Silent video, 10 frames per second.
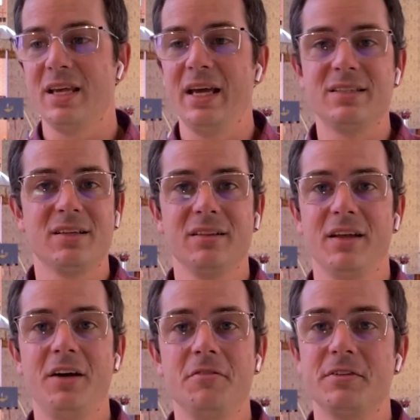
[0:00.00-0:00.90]
and to
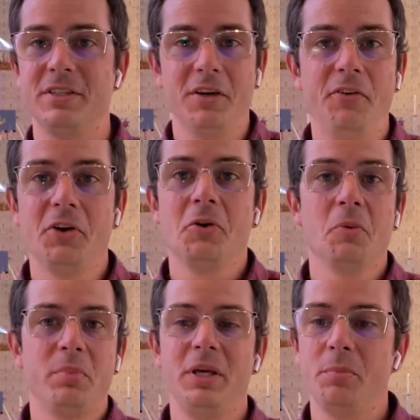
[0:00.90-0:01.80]
love
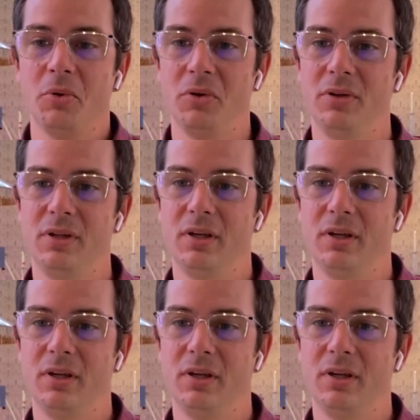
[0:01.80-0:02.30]
difficult people.